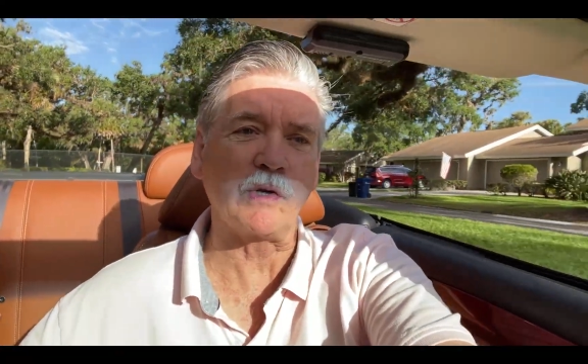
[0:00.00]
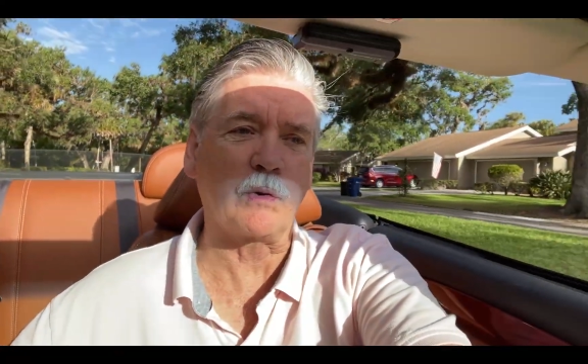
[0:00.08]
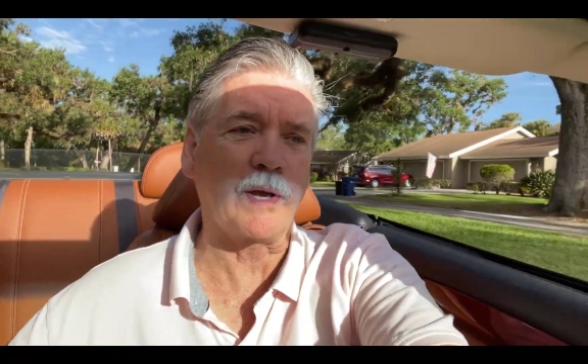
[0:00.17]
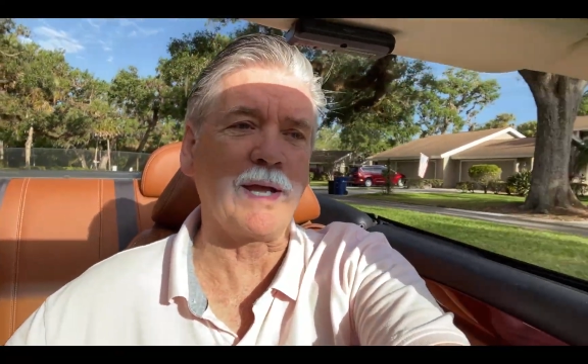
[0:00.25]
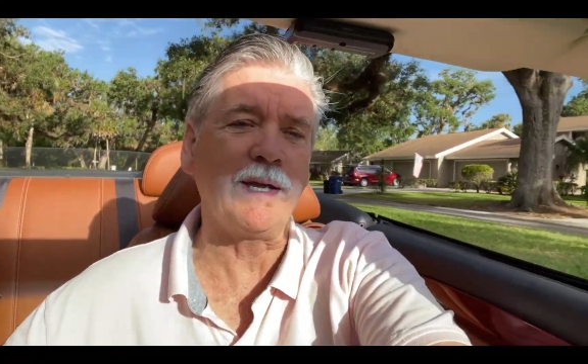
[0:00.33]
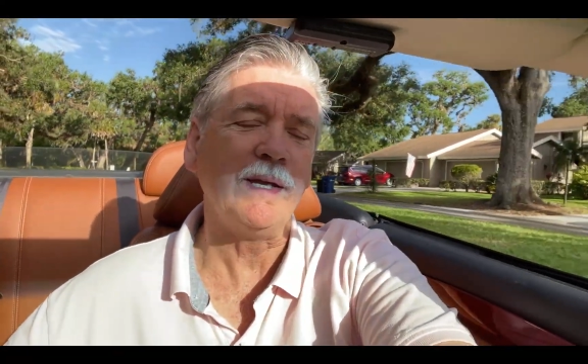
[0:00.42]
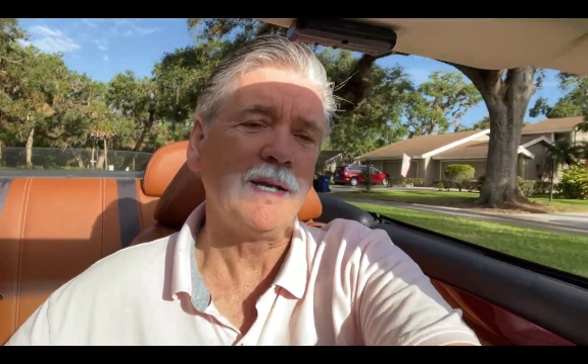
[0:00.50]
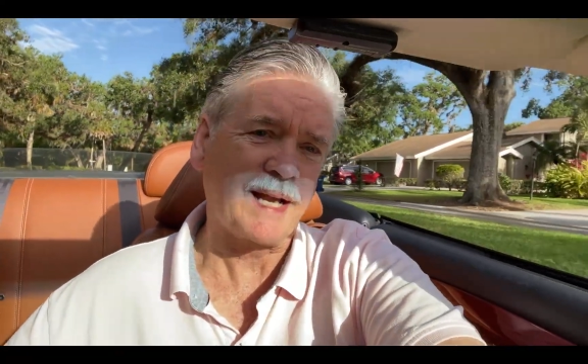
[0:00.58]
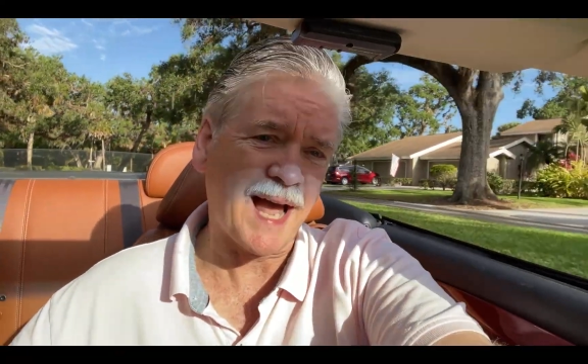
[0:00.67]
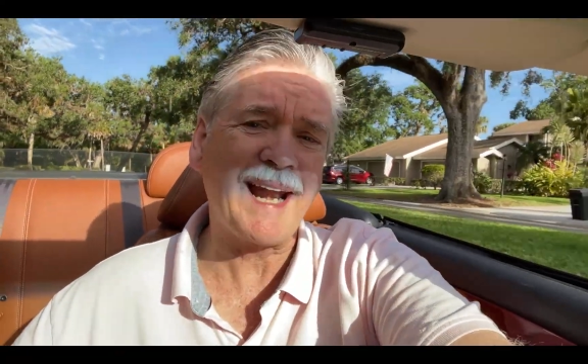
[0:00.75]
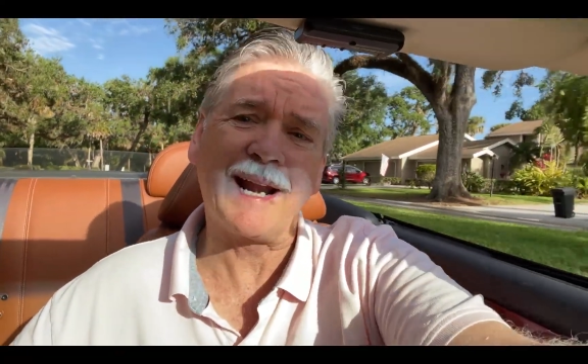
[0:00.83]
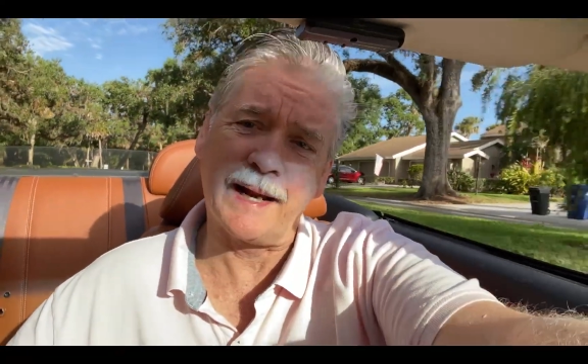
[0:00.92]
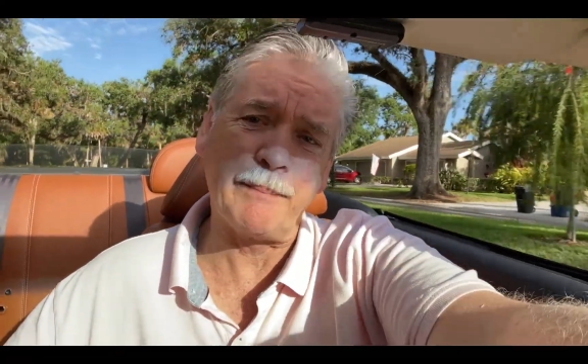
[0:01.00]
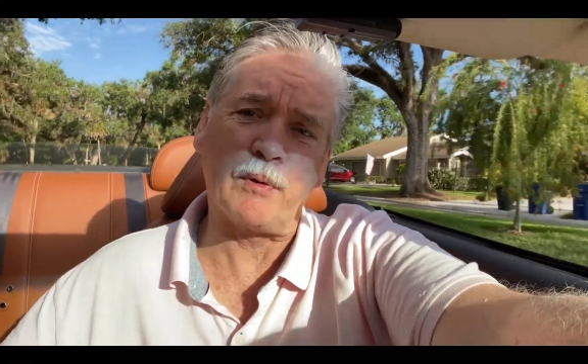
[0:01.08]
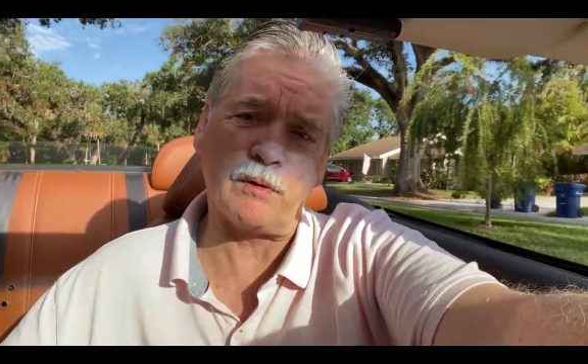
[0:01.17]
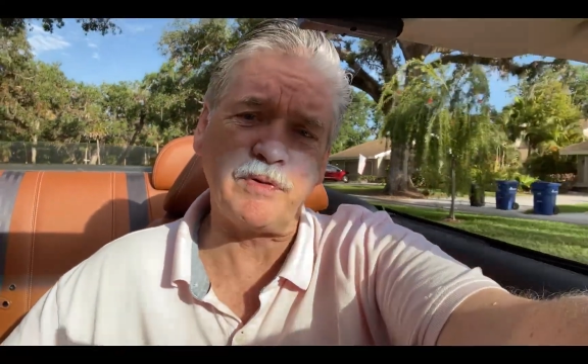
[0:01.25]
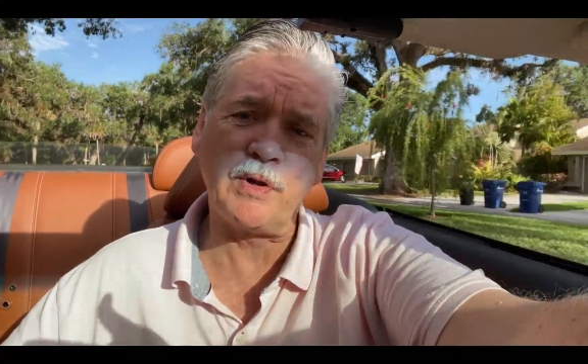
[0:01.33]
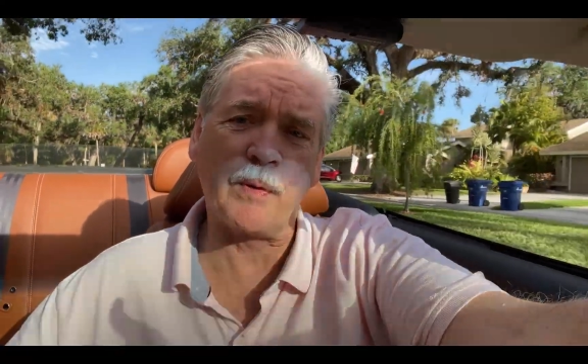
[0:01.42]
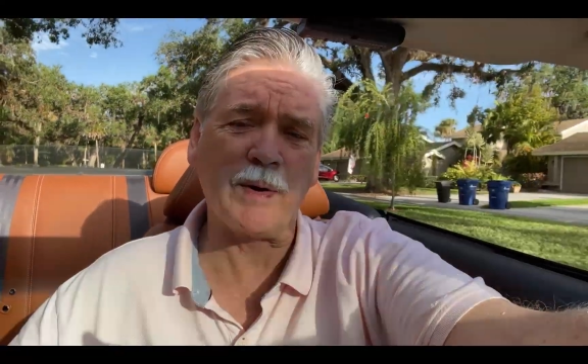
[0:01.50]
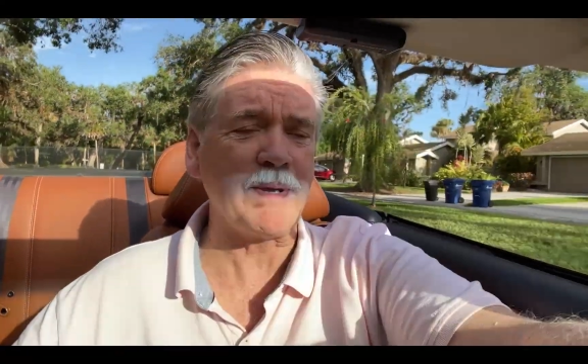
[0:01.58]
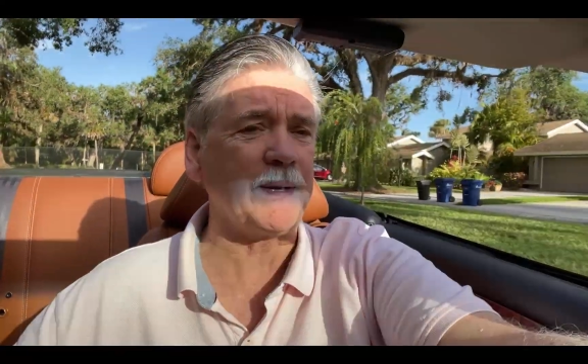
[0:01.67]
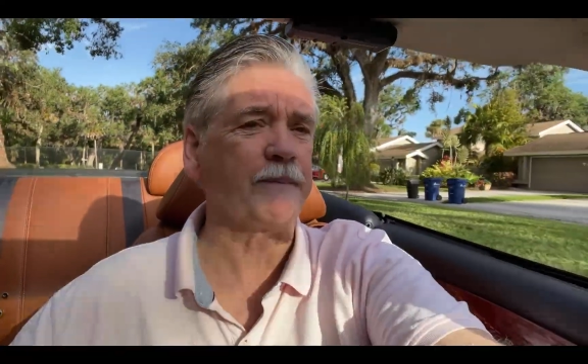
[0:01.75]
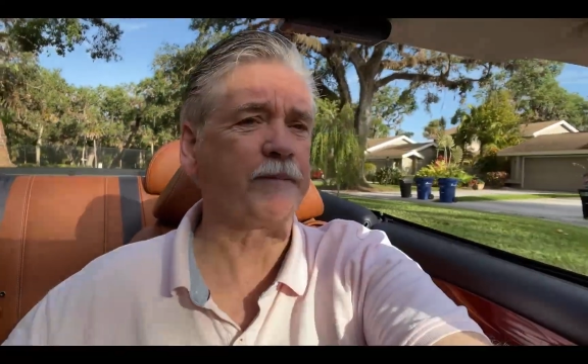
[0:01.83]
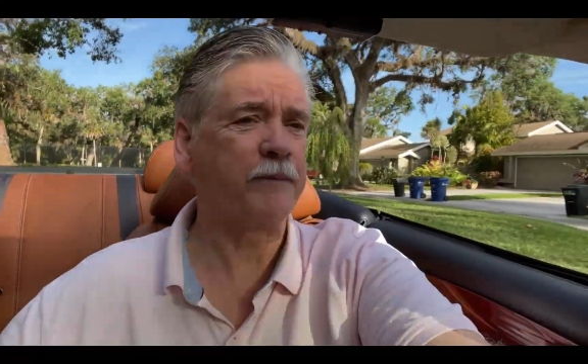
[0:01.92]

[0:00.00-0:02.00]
okay? Kind of liberal, if you know what I mean.